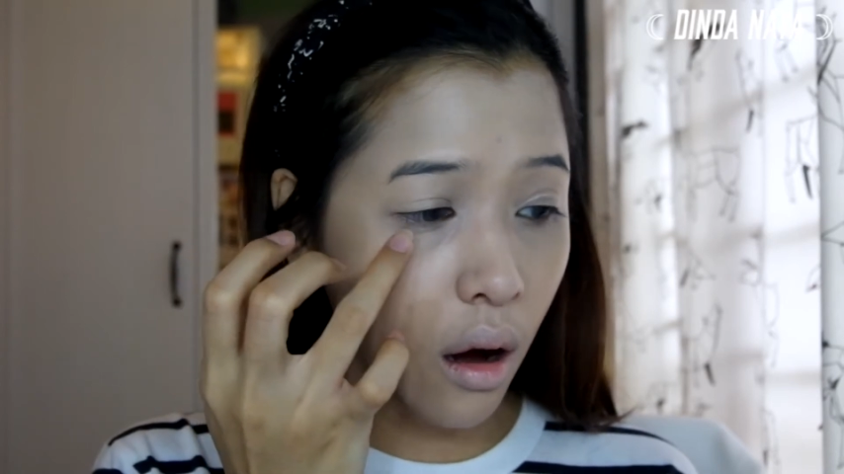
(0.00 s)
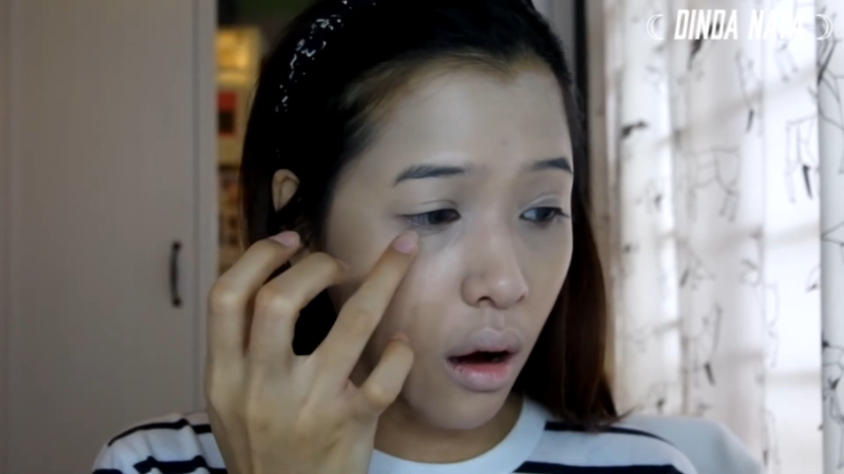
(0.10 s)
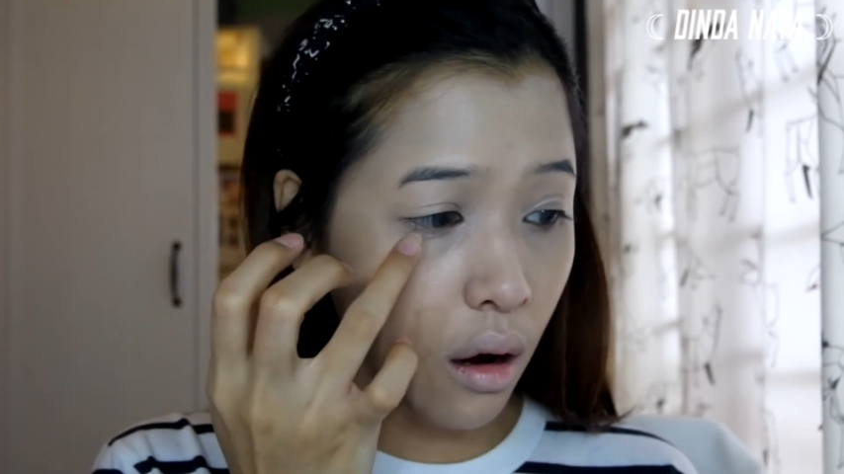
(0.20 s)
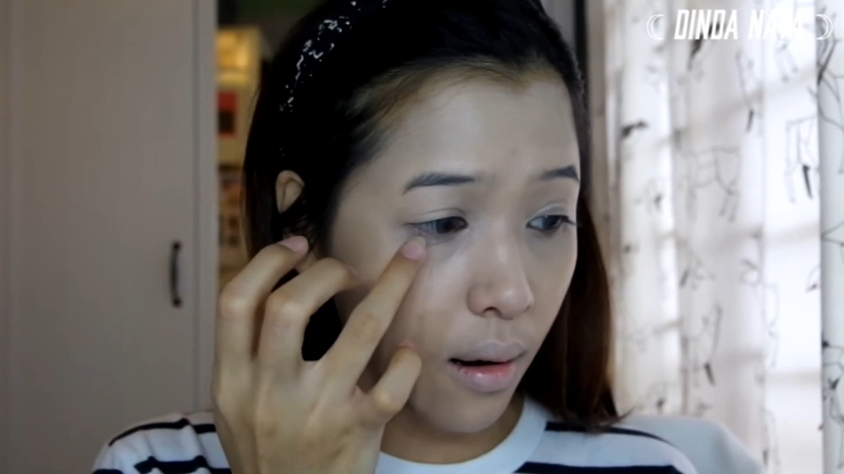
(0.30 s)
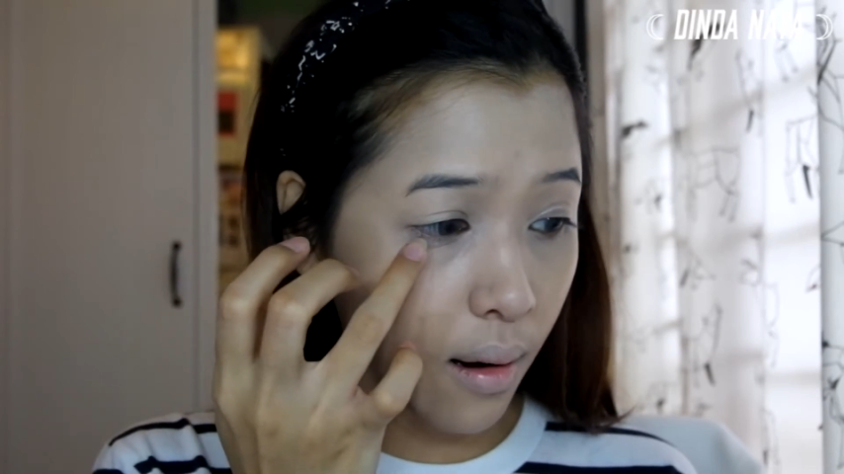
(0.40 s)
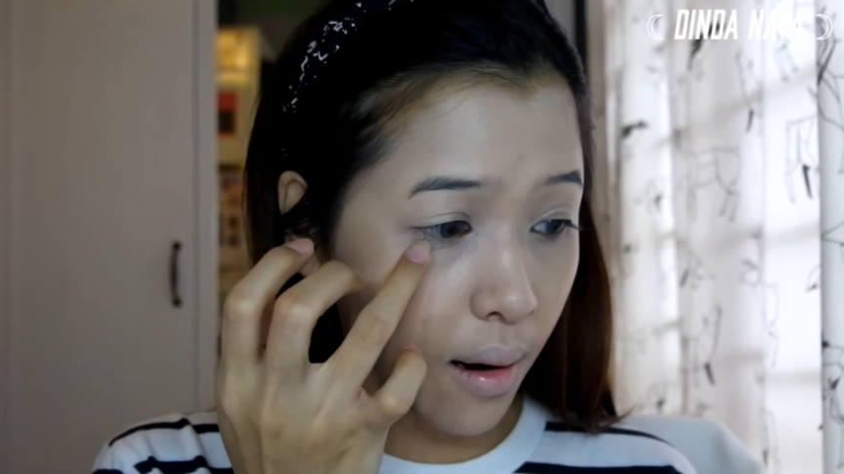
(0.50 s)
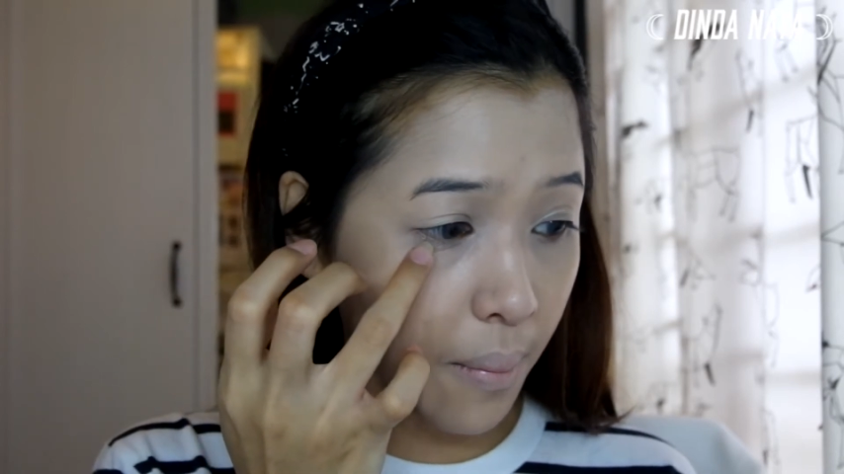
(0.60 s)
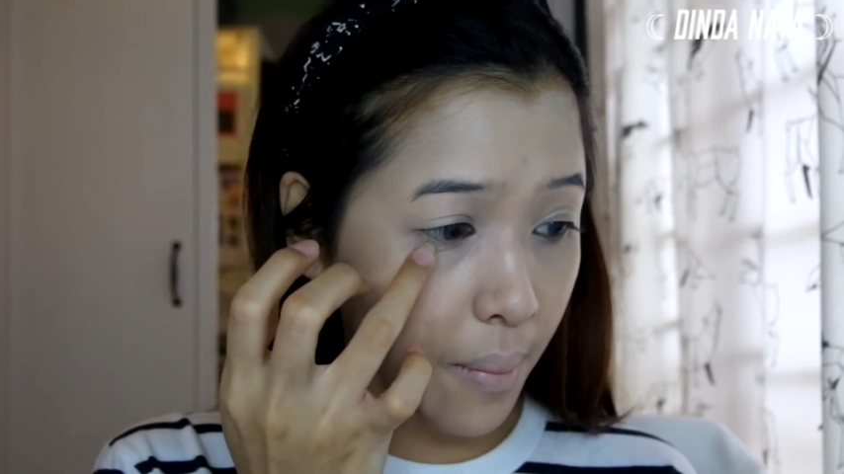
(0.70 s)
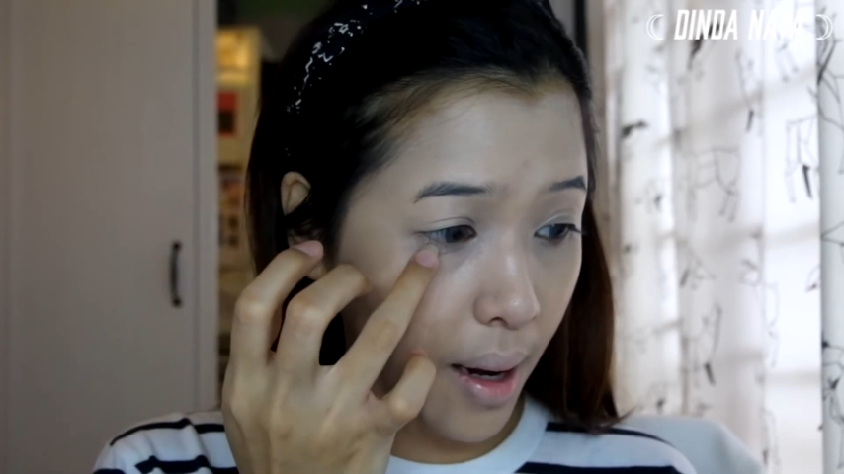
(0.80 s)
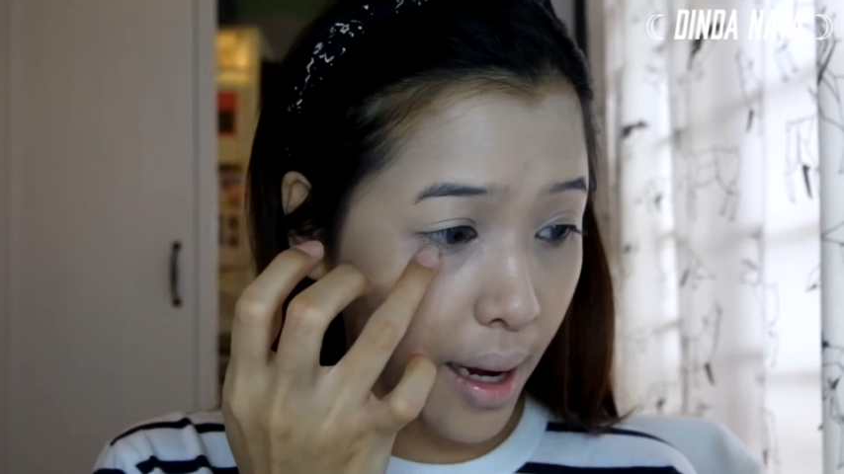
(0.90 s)

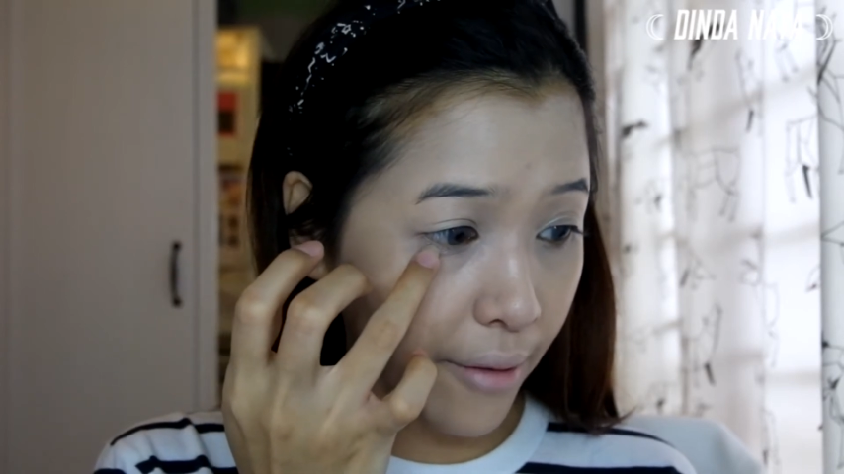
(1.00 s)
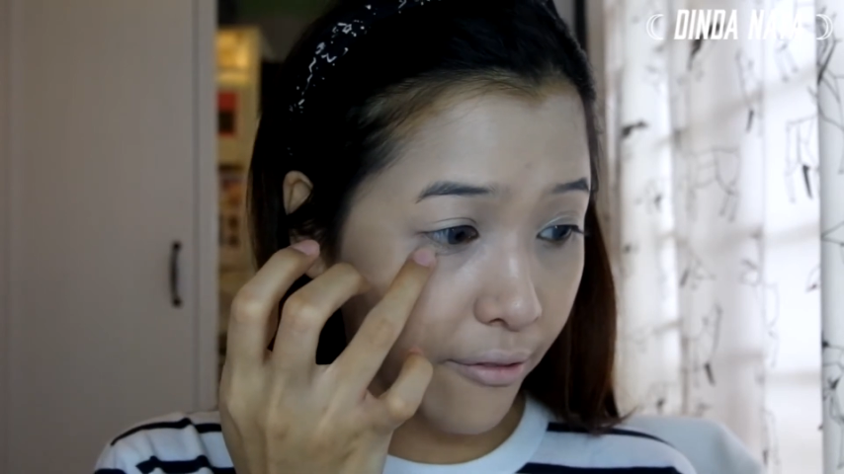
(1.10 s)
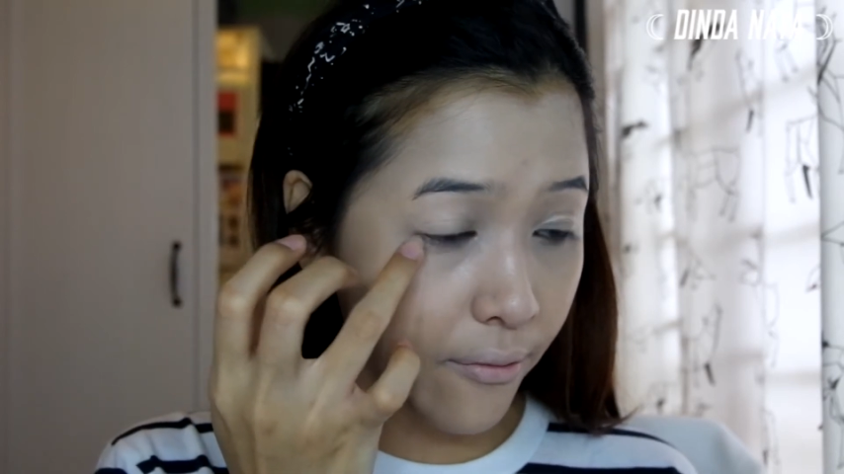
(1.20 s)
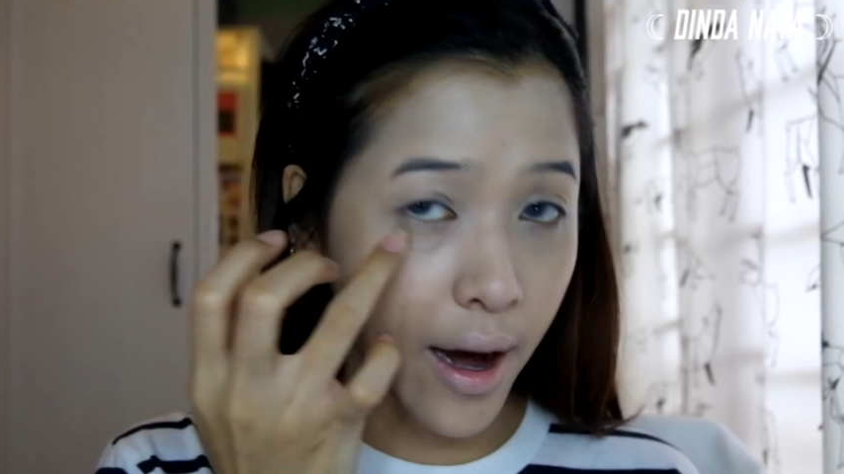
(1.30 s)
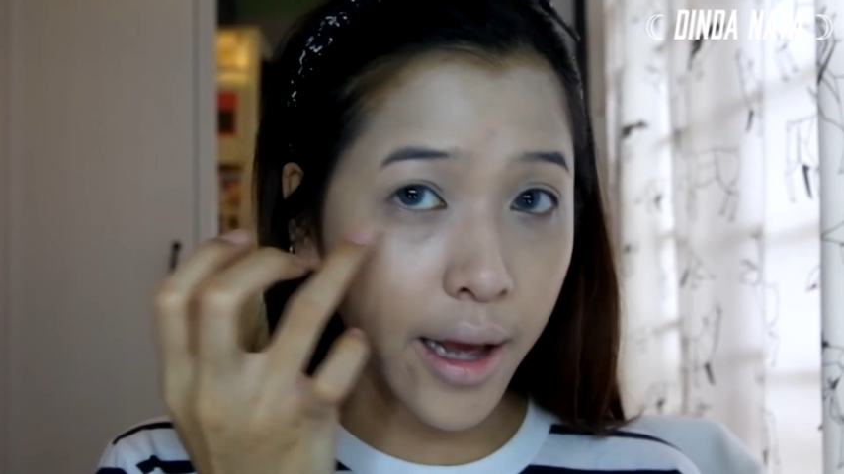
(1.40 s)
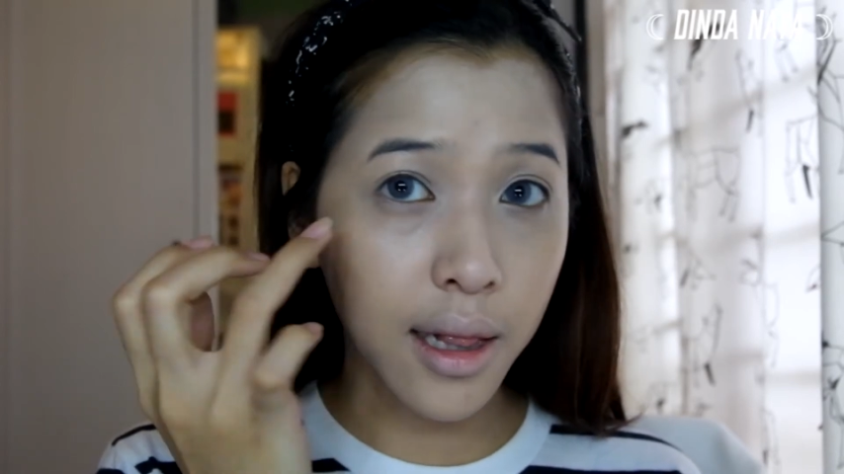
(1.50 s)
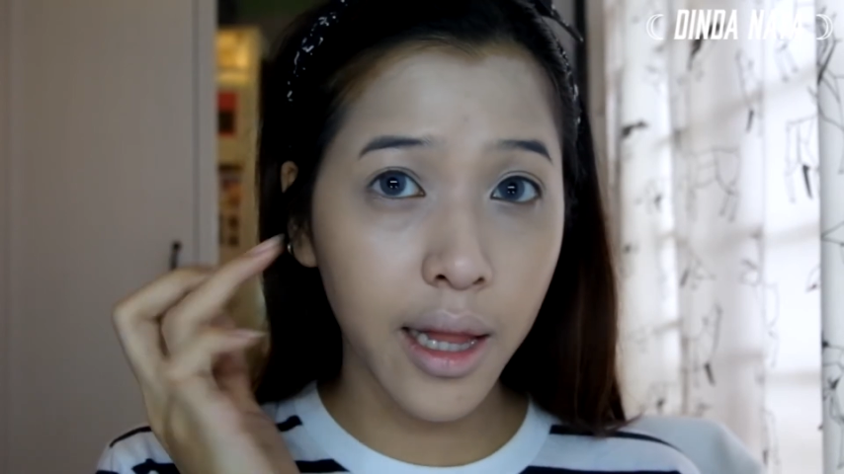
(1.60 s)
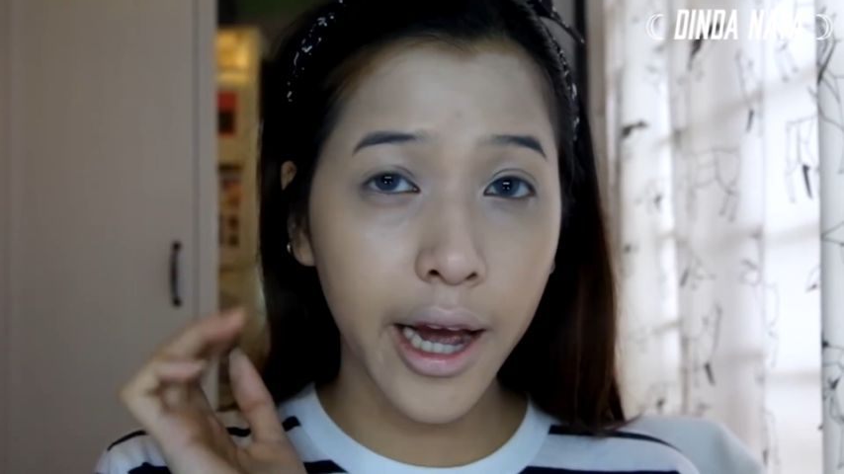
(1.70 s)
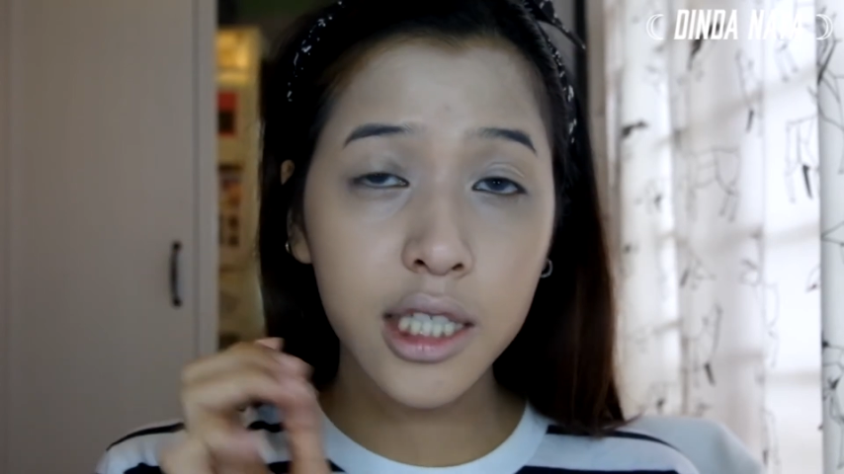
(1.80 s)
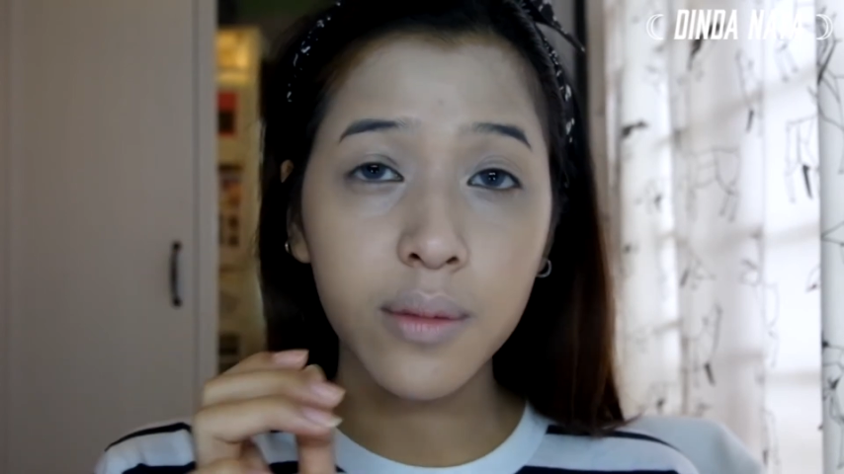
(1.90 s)
on my fine
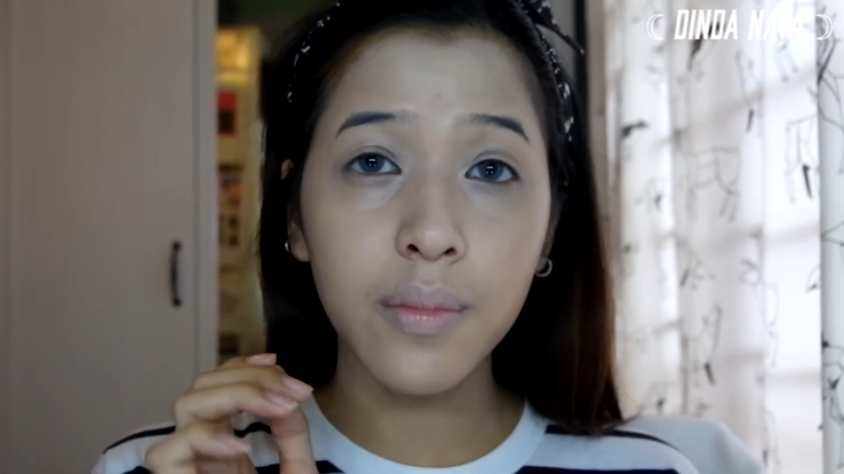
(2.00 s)
lines,